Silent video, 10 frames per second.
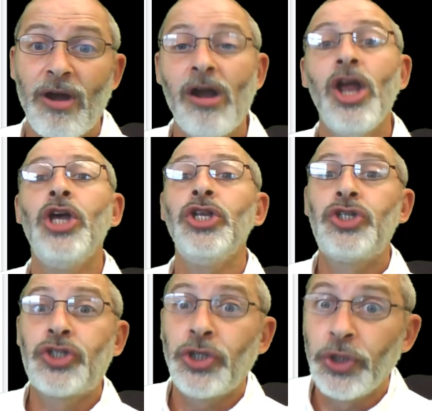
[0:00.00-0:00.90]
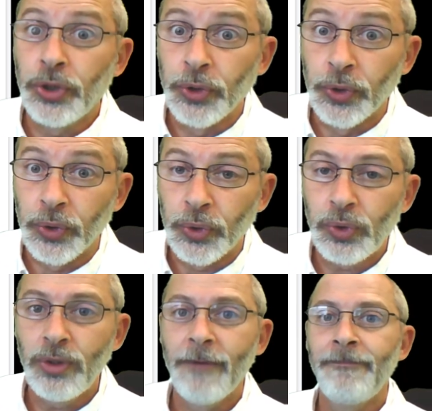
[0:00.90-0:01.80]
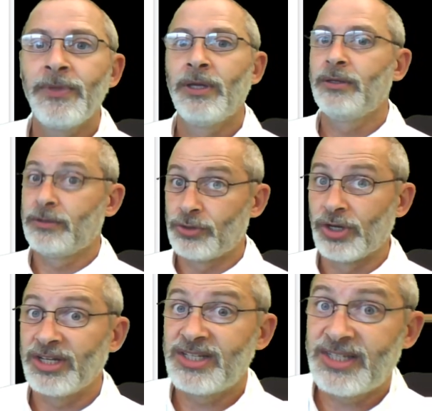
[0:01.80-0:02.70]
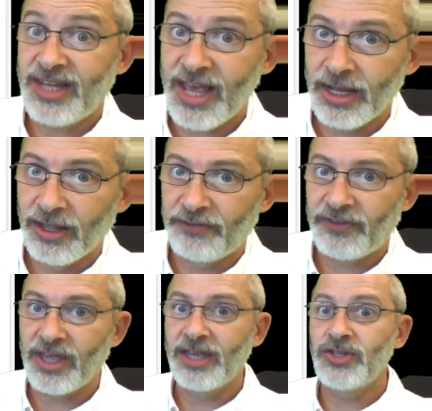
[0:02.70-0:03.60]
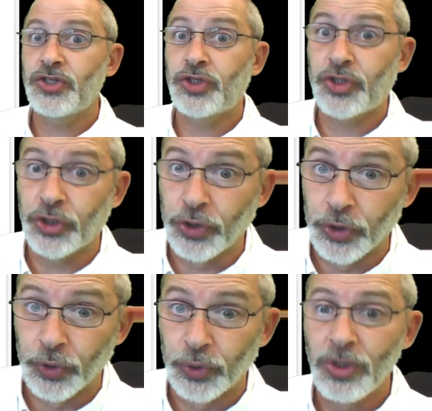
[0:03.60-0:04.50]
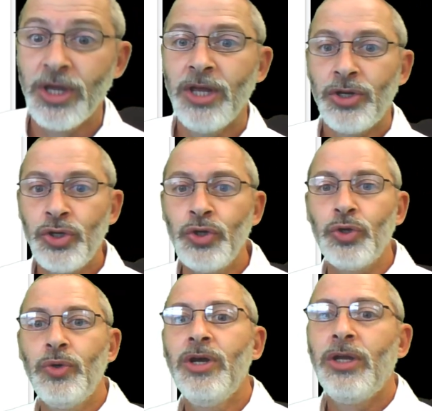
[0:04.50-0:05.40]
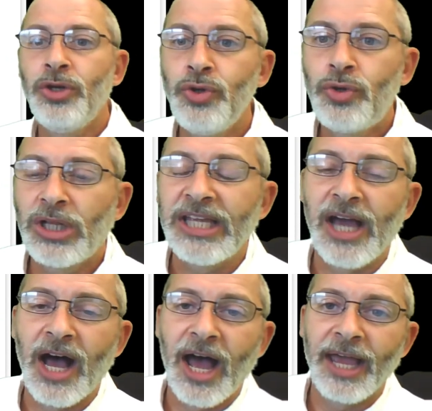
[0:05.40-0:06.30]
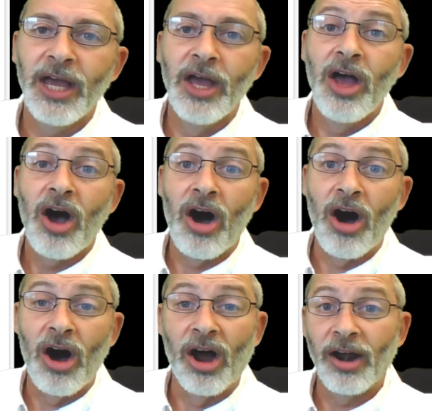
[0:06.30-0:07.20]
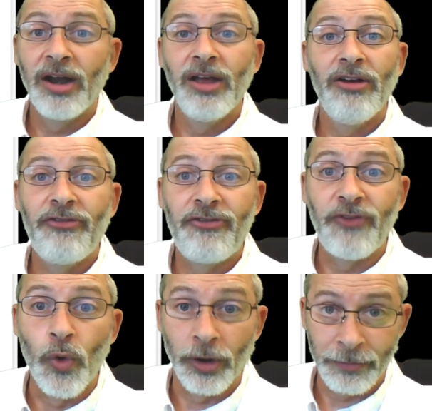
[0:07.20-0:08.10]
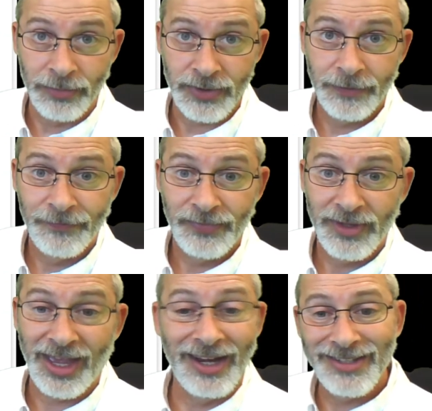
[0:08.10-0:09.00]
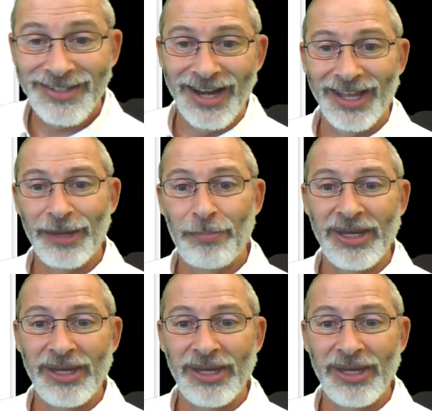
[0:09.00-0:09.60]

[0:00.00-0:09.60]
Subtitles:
are 2, during telophase, 2 new nuclei are formed. And it's kind of like a